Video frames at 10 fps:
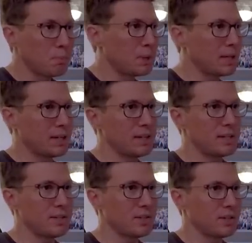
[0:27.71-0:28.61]

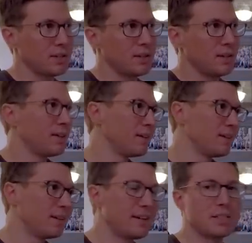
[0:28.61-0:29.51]
because
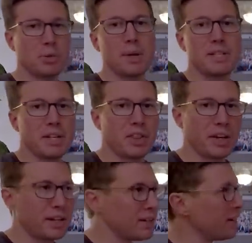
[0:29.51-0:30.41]
it's a racing thing.